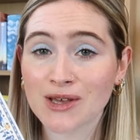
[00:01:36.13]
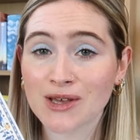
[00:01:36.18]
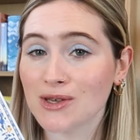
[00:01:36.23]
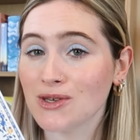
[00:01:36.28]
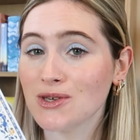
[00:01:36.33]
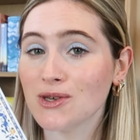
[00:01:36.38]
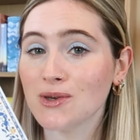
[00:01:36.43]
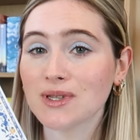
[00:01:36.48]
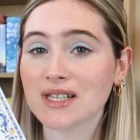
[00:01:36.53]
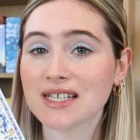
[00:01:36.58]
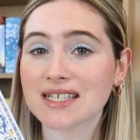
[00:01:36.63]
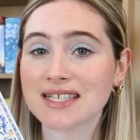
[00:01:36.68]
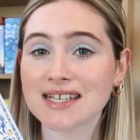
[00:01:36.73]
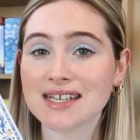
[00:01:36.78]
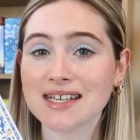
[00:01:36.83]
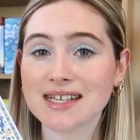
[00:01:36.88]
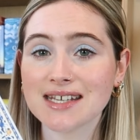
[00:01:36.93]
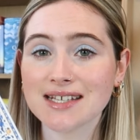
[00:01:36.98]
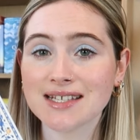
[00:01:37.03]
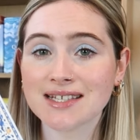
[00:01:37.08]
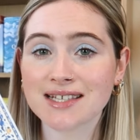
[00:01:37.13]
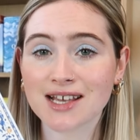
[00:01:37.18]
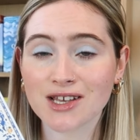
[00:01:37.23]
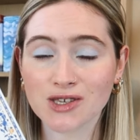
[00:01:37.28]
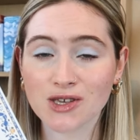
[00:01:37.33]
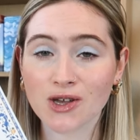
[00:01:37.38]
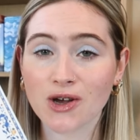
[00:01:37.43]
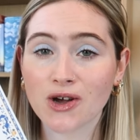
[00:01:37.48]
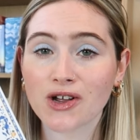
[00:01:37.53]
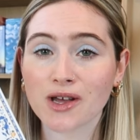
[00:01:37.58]
Ulysses, a
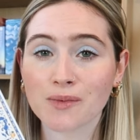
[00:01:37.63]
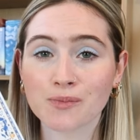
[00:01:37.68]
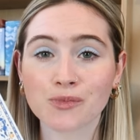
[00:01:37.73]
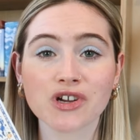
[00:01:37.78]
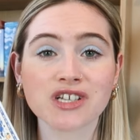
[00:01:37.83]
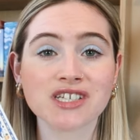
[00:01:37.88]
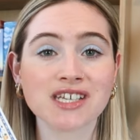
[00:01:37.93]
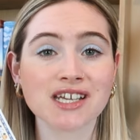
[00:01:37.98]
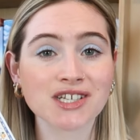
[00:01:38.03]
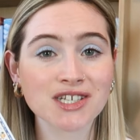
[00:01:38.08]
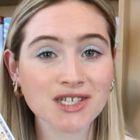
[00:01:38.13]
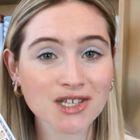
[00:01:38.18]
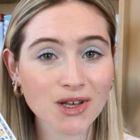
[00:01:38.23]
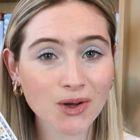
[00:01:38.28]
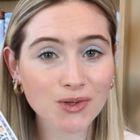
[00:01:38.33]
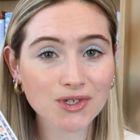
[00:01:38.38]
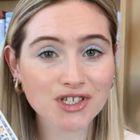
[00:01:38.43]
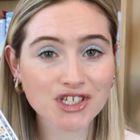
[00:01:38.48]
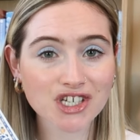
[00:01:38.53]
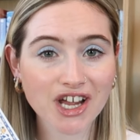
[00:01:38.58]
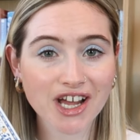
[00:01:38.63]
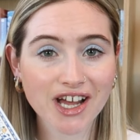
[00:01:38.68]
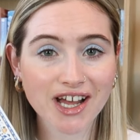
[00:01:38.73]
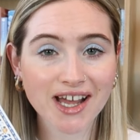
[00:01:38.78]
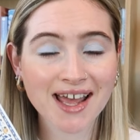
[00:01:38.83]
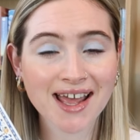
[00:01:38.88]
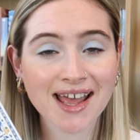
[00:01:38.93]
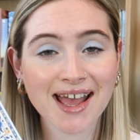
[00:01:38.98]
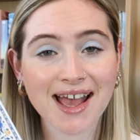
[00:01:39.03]
young British soldier,